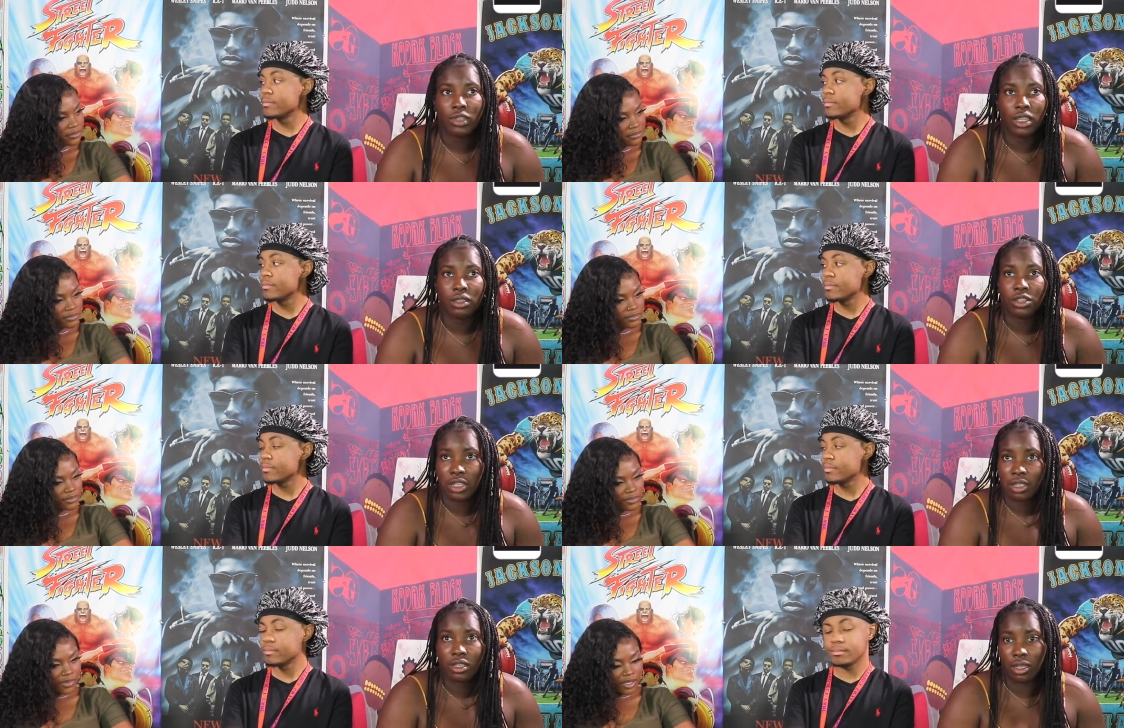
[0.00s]
Speaker 1: Yeah,
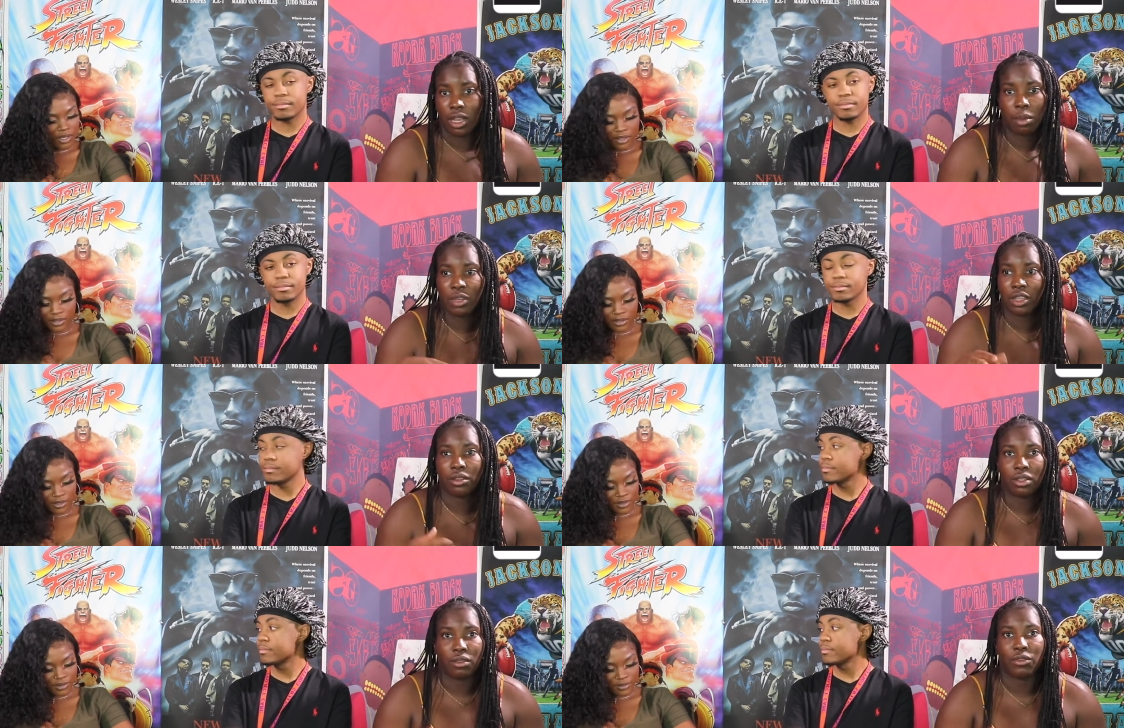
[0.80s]
dressing to accommodate
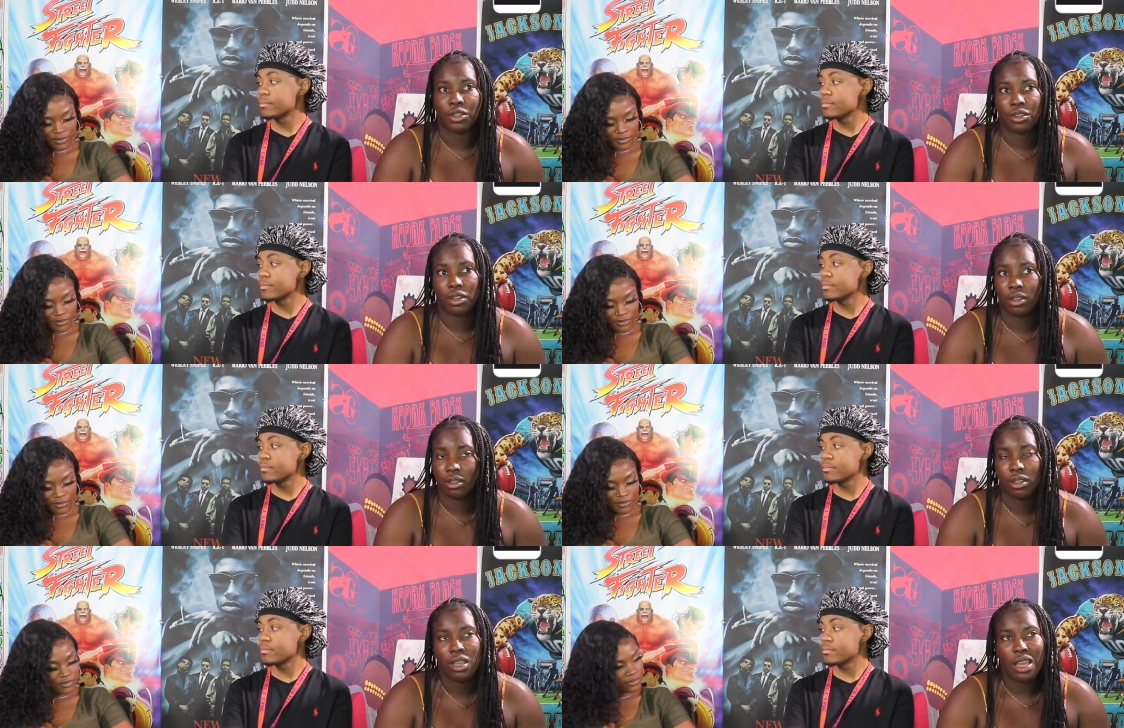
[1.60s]
yourself while you're here.
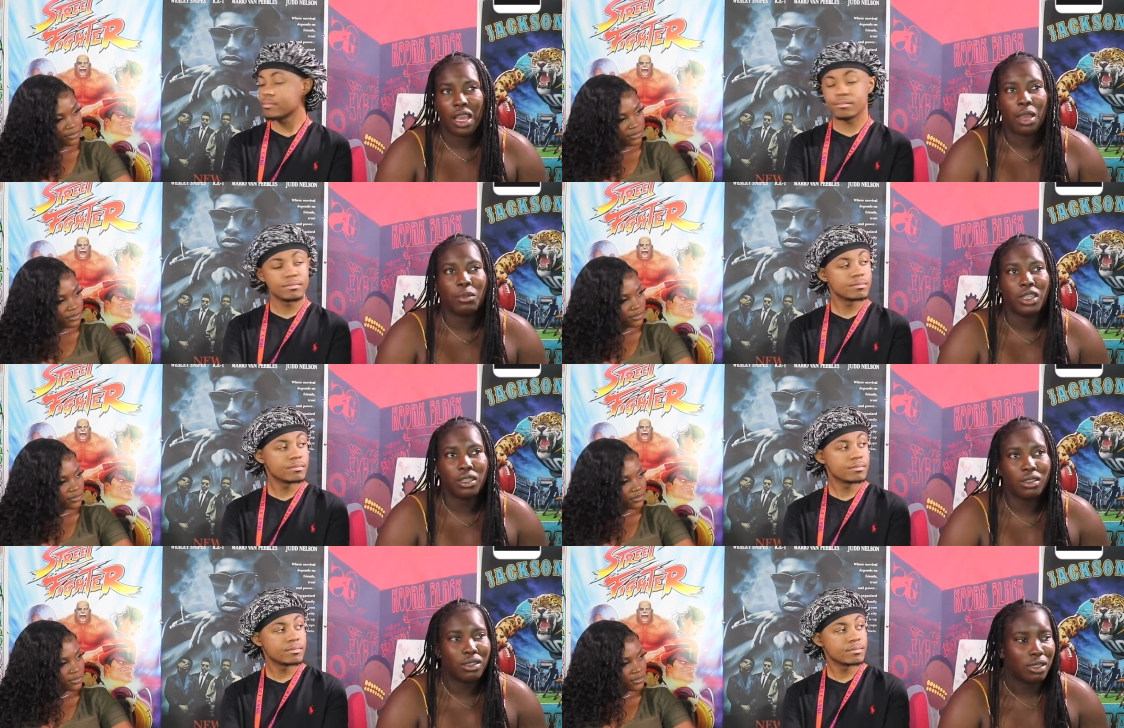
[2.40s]
I
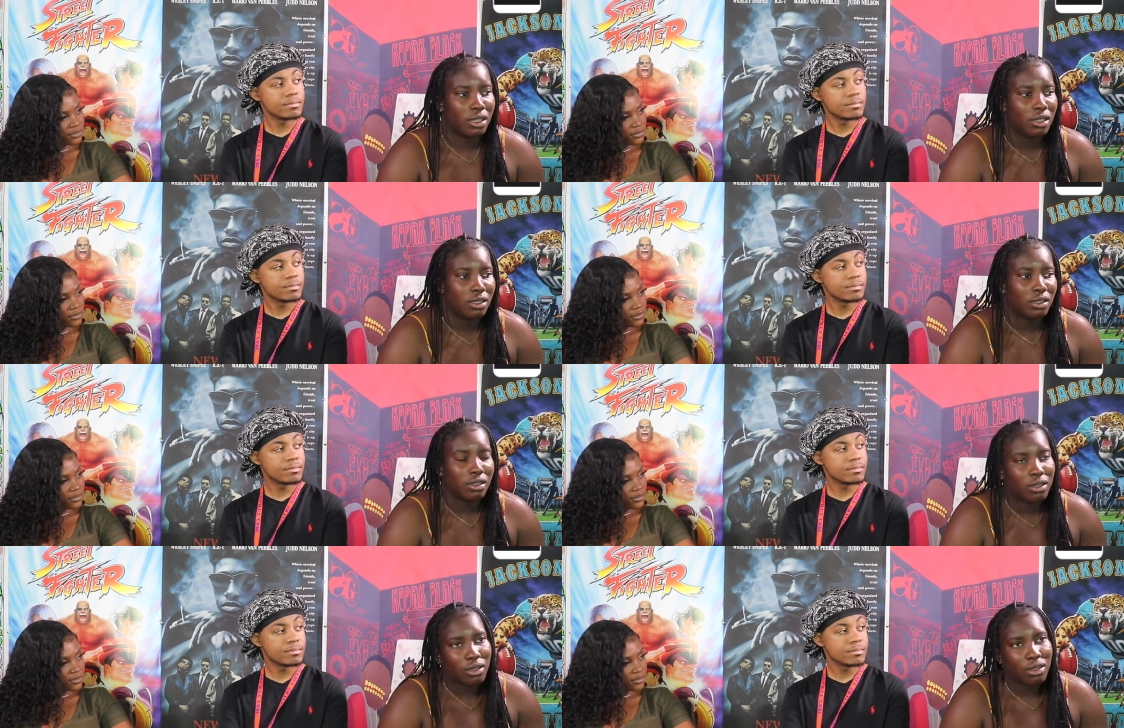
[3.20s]
mean,
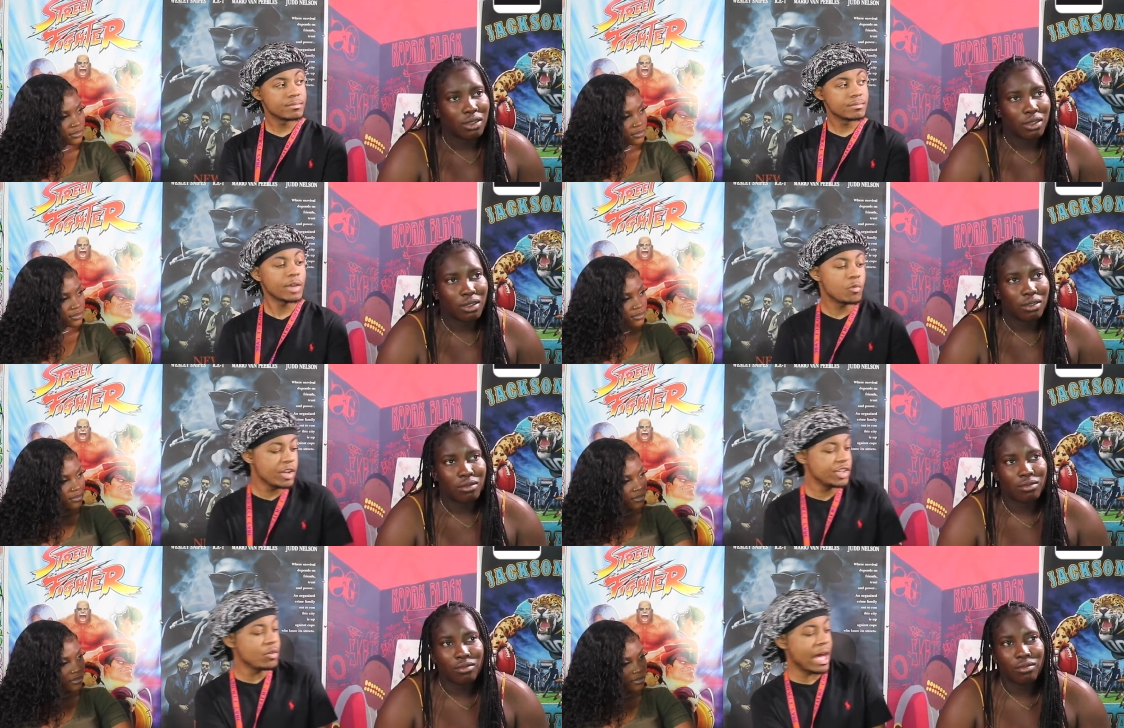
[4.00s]
Speaker 2: like,
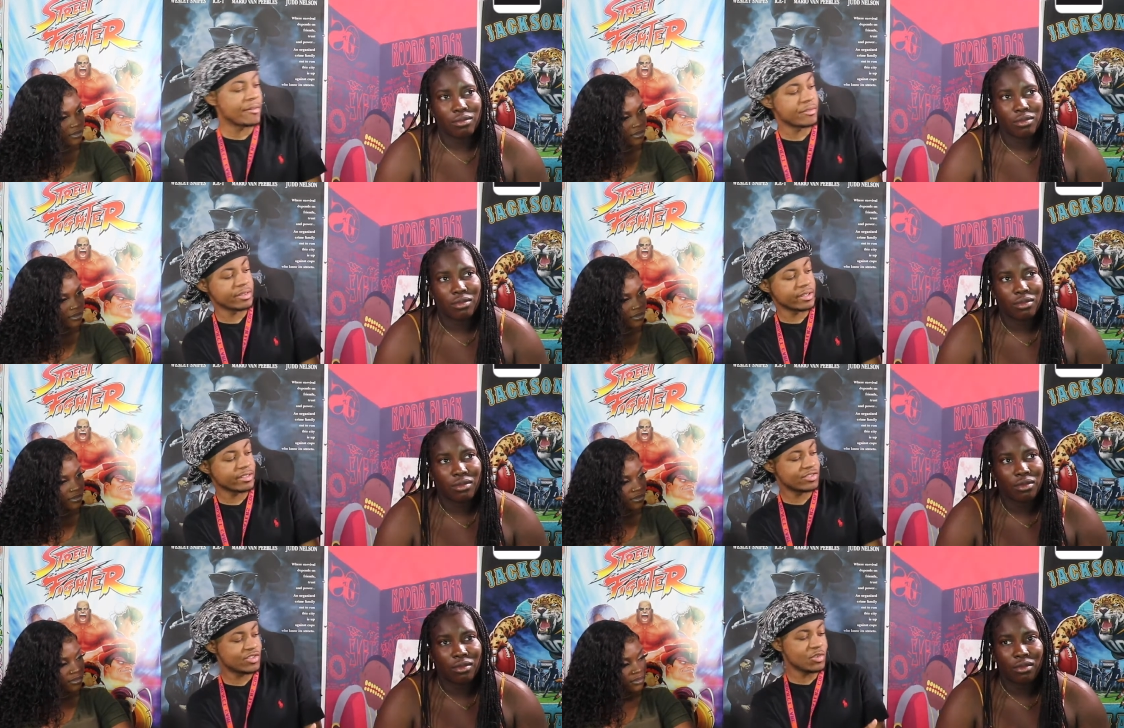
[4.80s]
what do you have on?
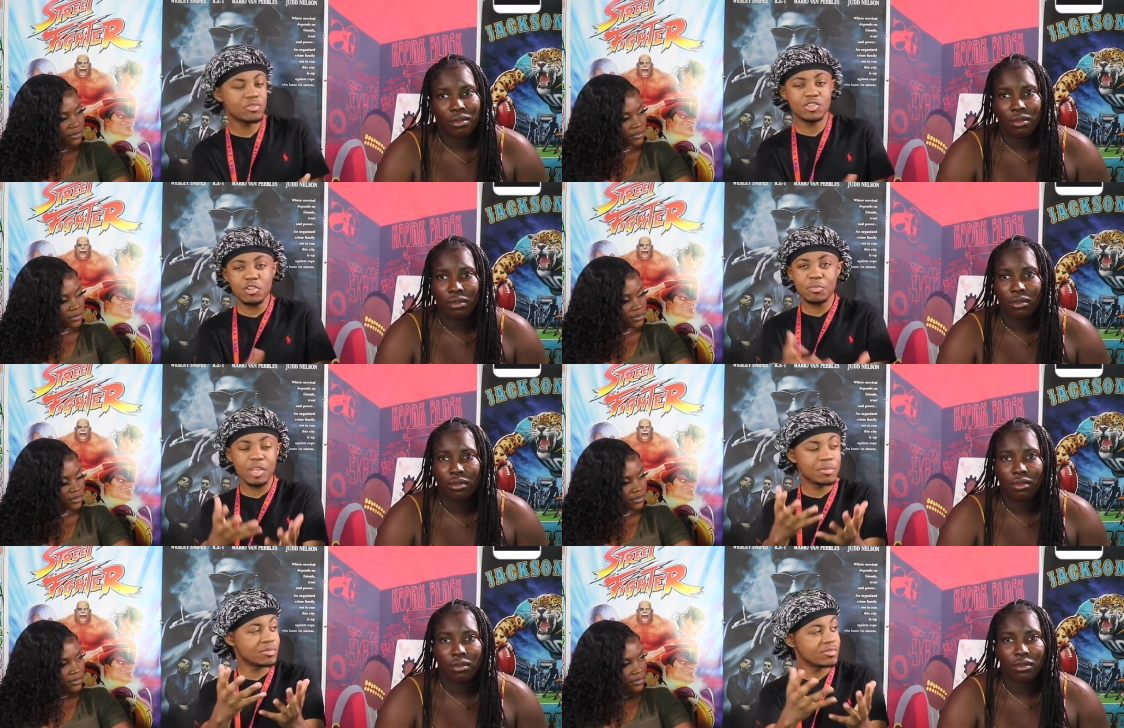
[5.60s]
Like, show show the
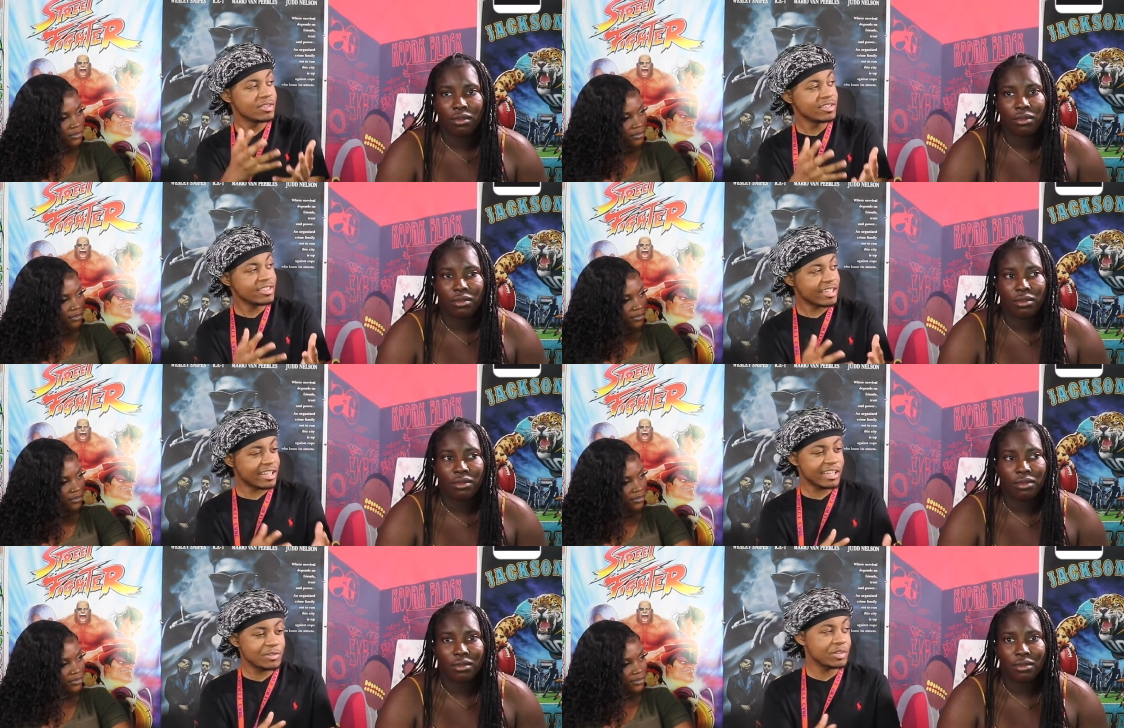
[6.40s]
people. Like,
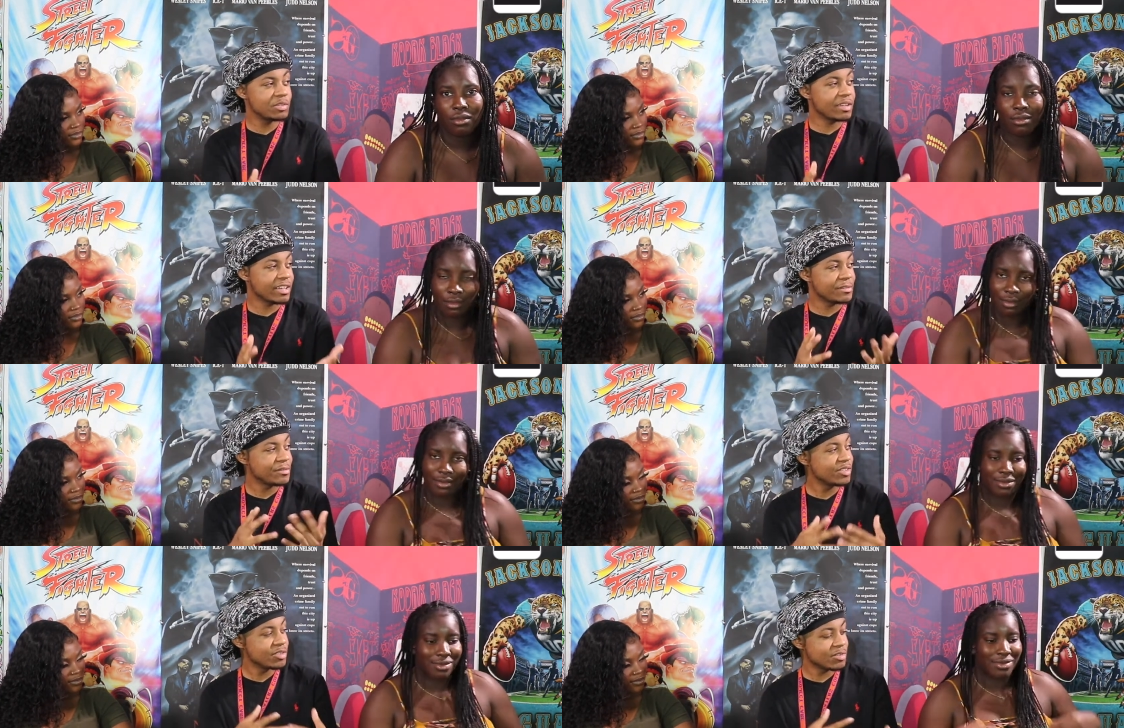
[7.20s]
I guess we could do like a
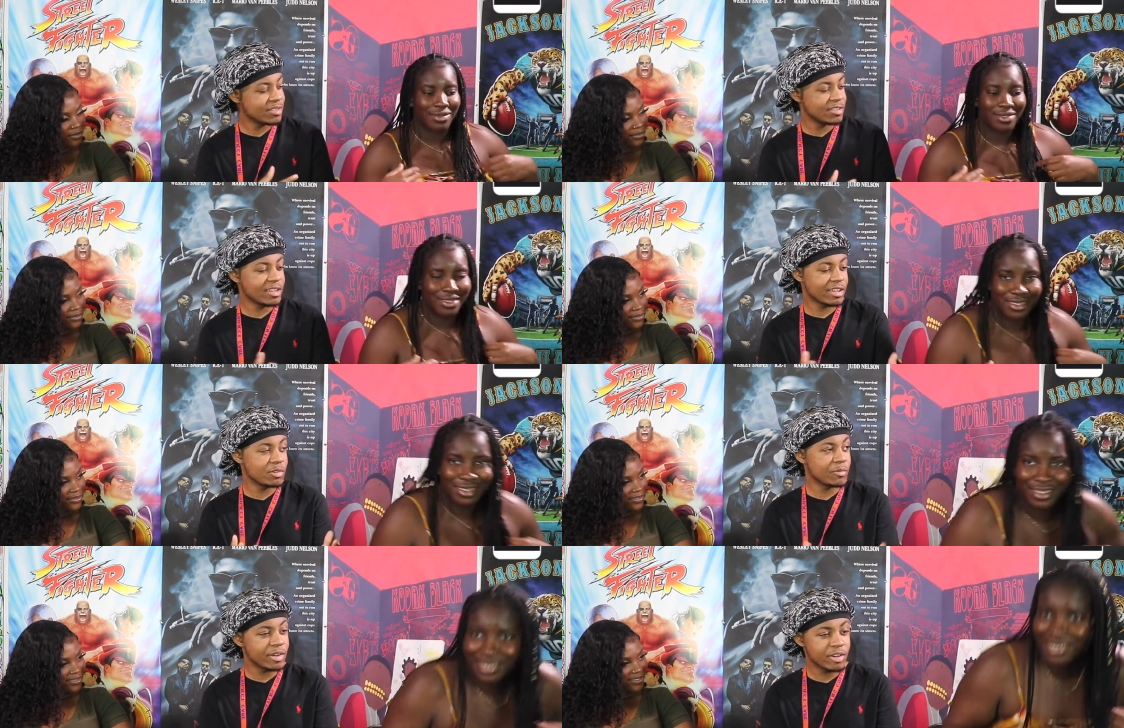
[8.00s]
you know like you
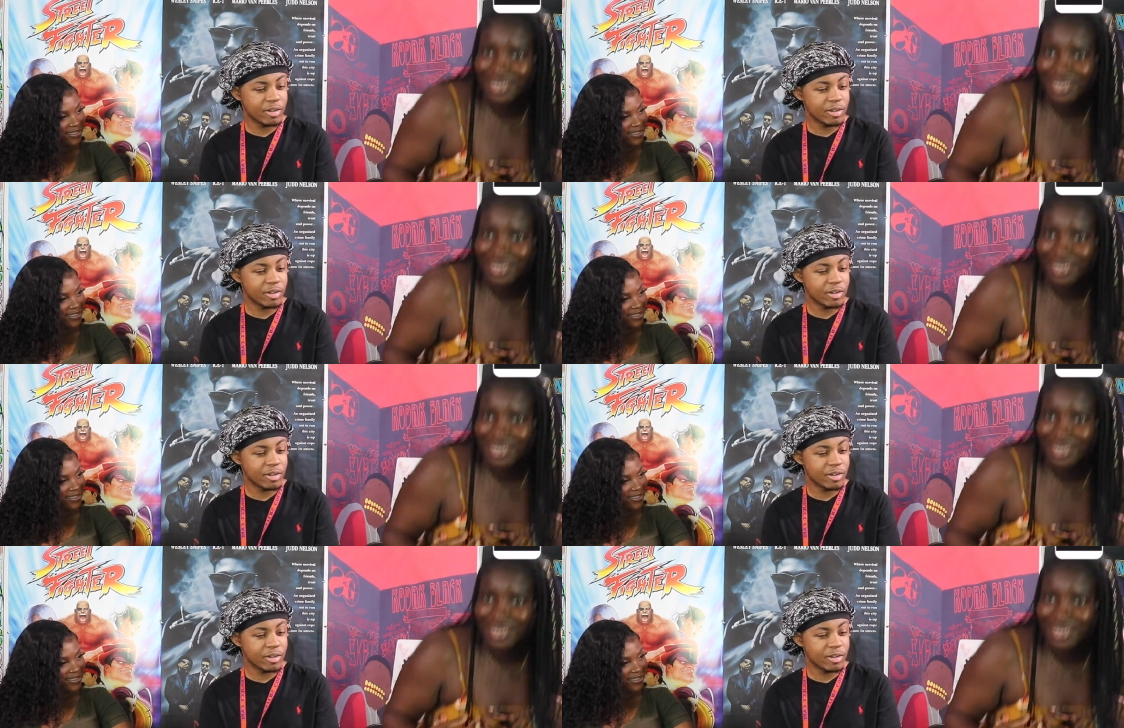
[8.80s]
on a red